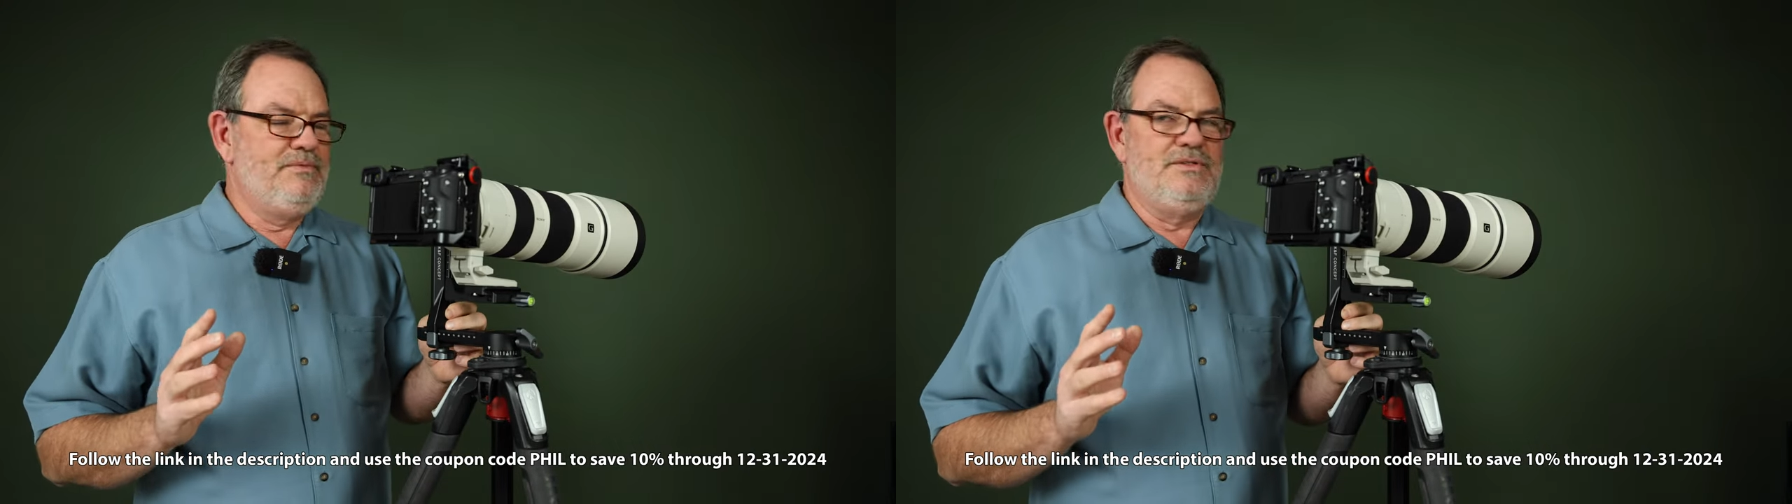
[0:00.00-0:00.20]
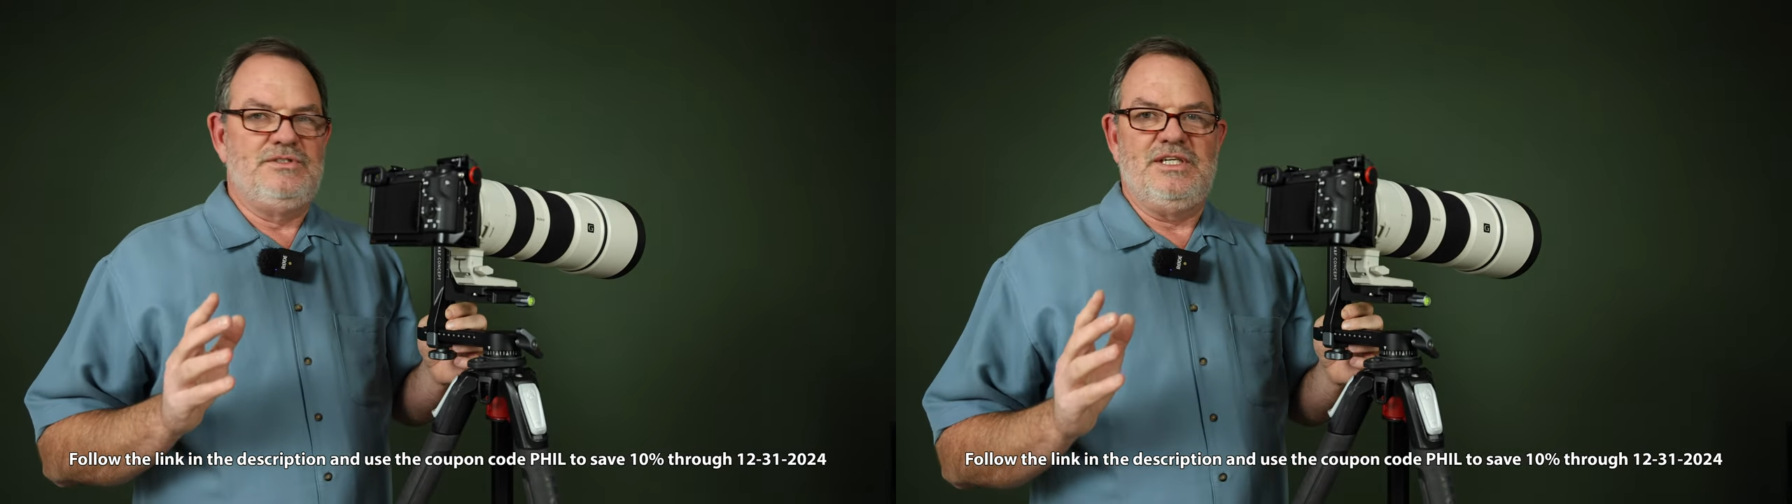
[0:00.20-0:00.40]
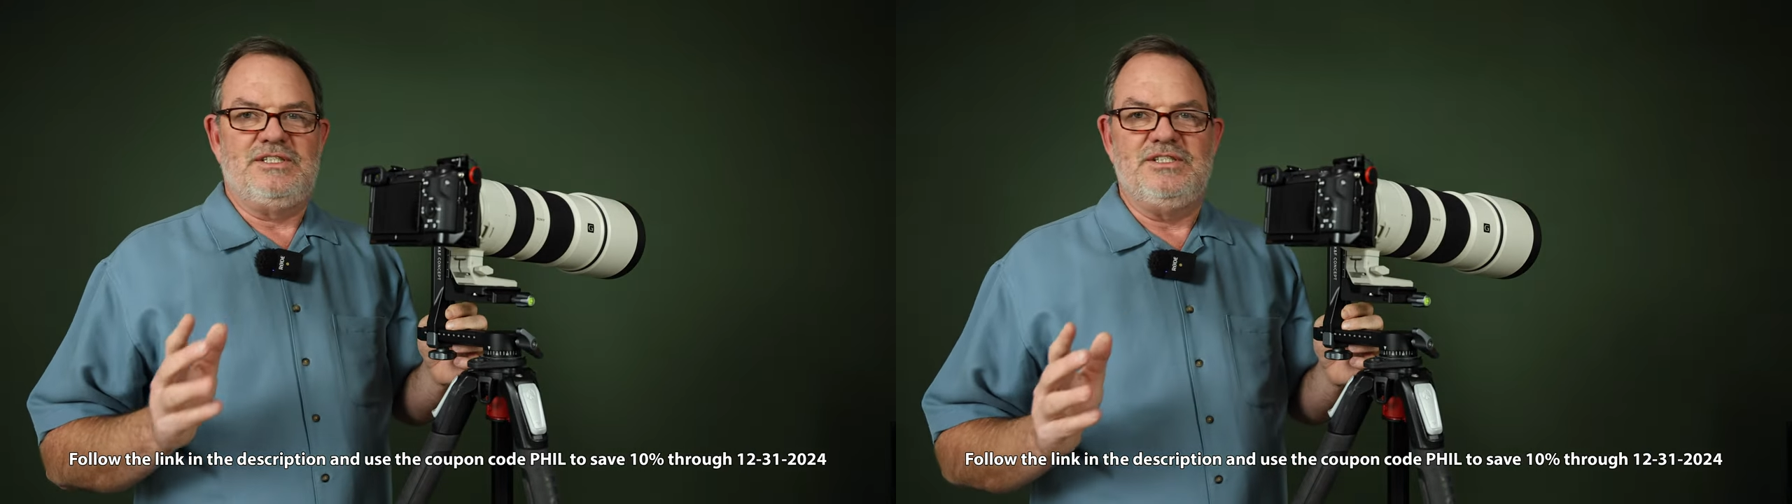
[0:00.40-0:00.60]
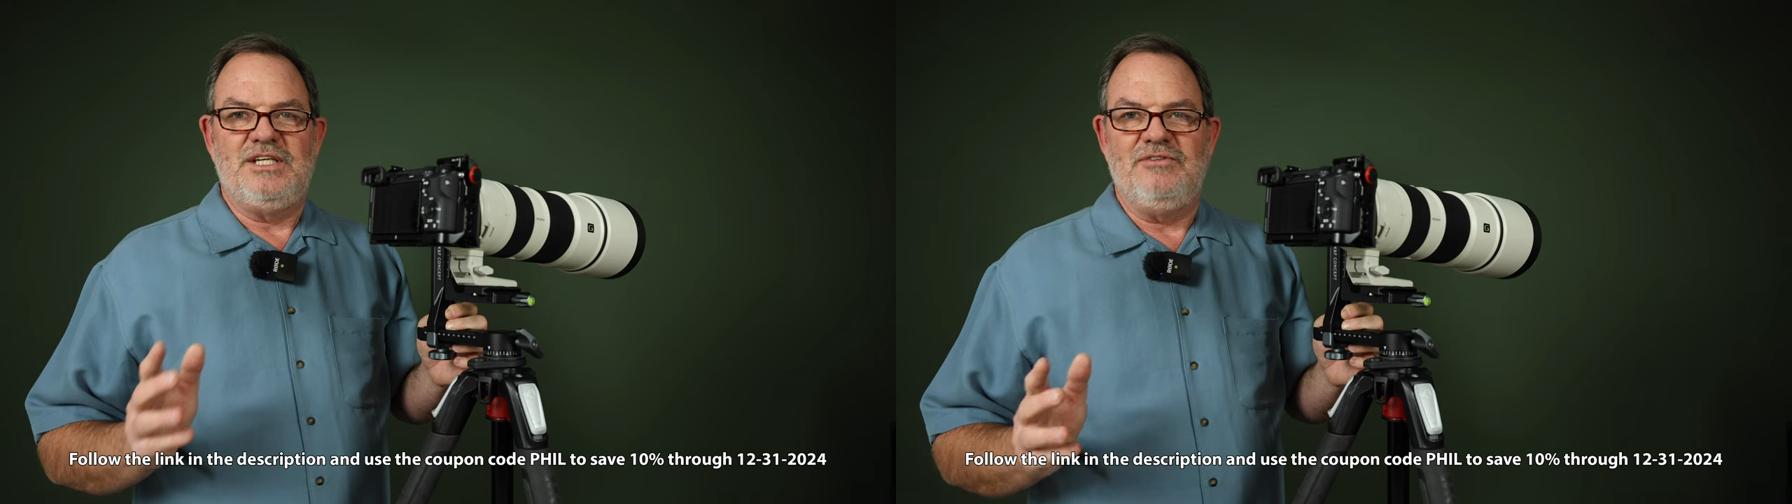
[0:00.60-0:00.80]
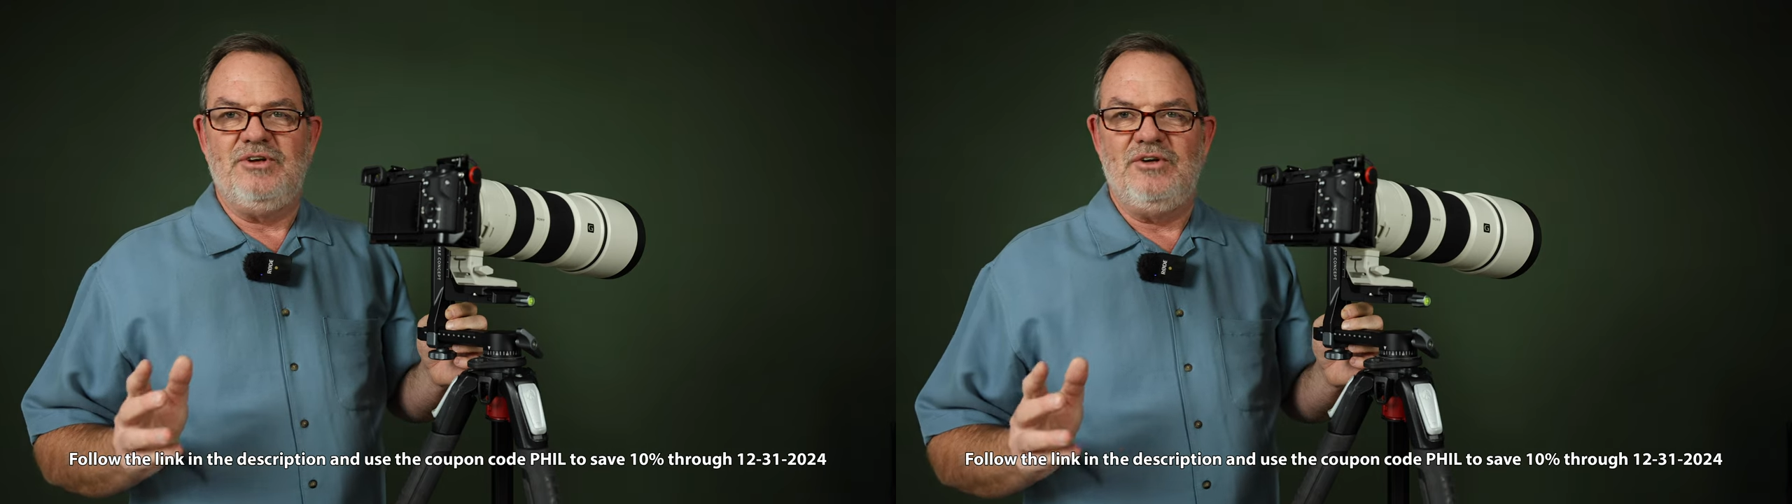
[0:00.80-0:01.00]
$600
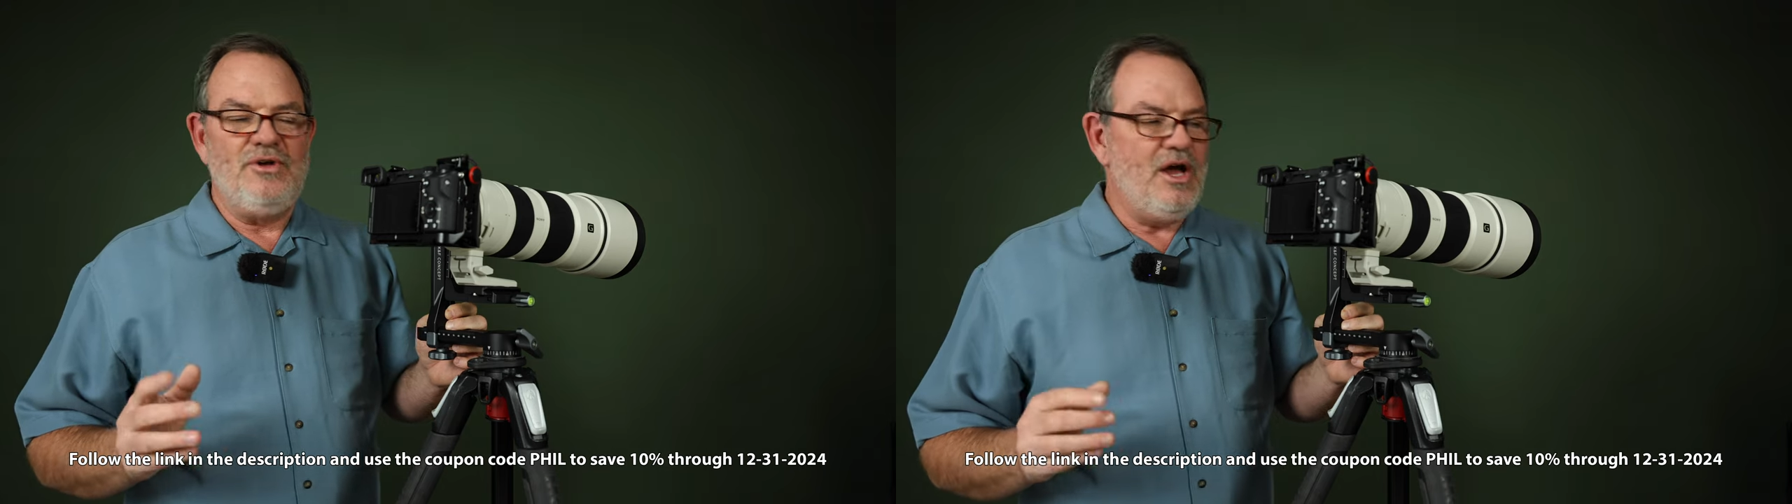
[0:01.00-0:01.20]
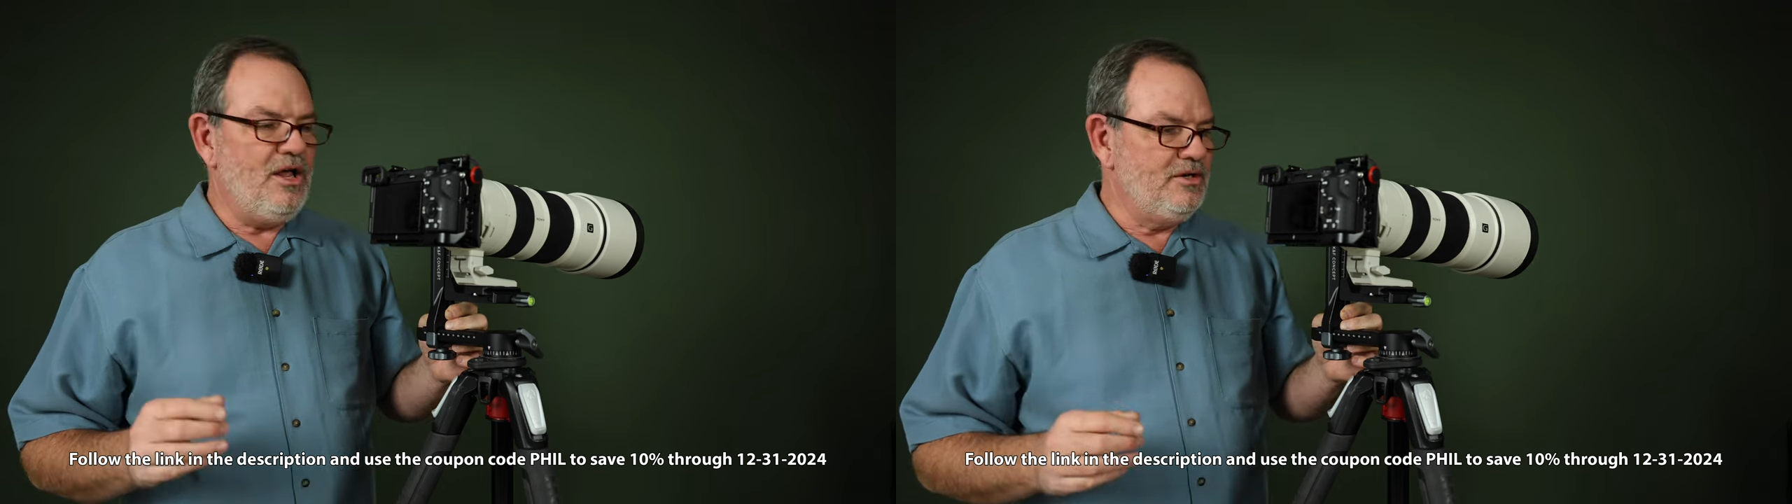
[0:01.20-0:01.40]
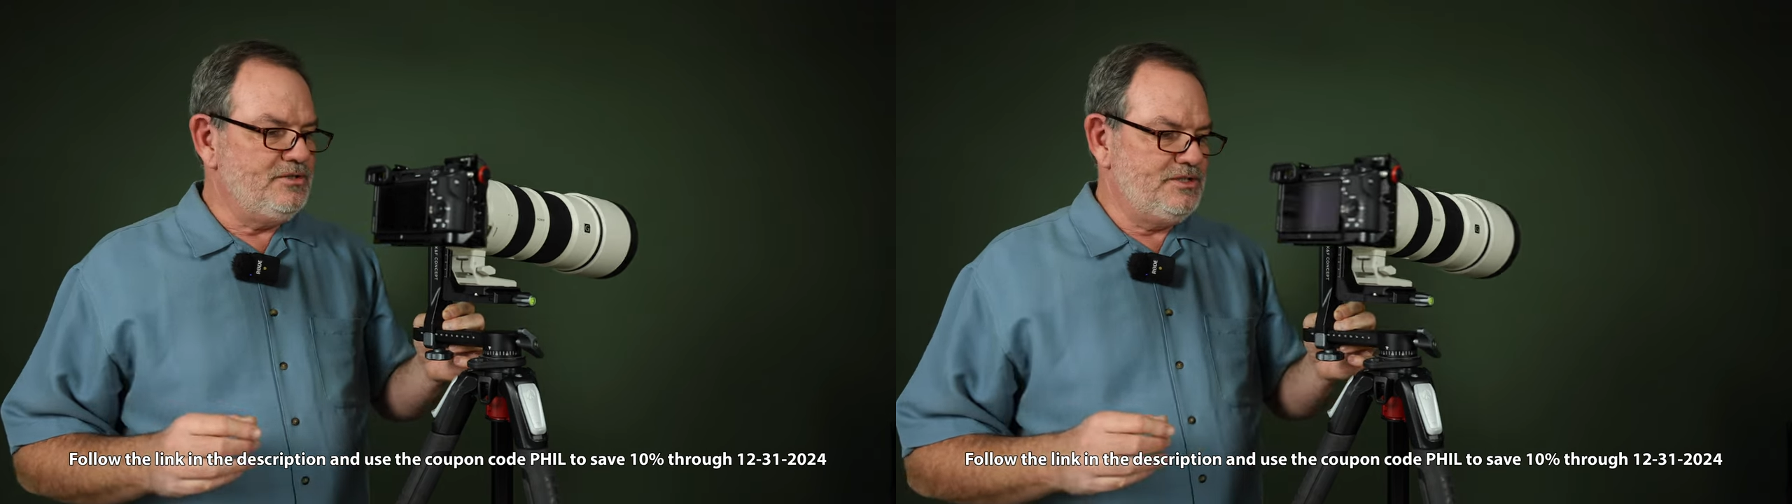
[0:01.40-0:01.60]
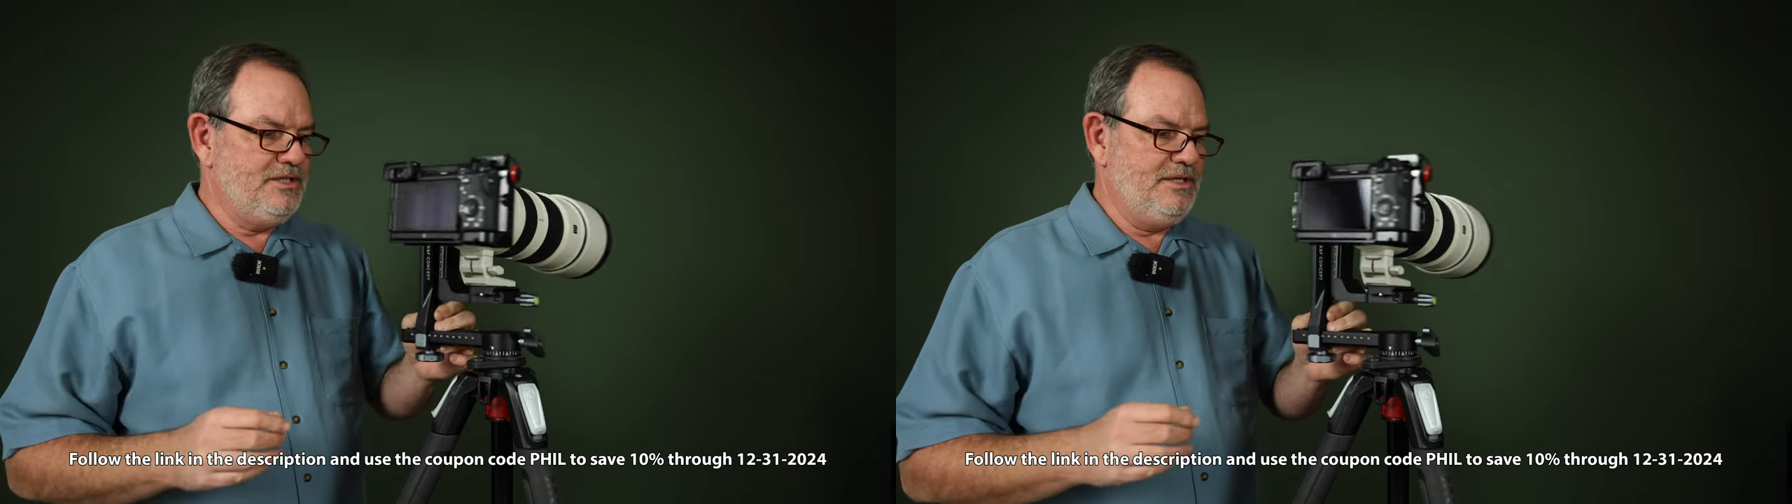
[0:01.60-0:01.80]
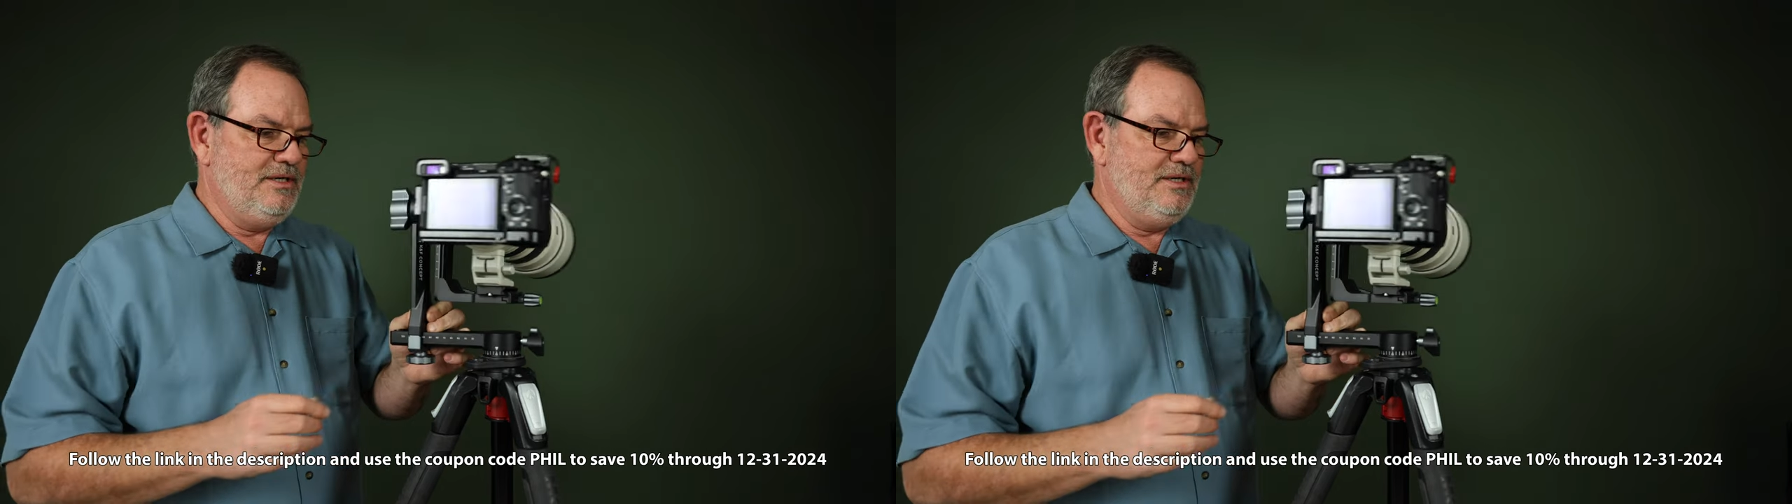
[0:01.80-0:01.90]
and $700,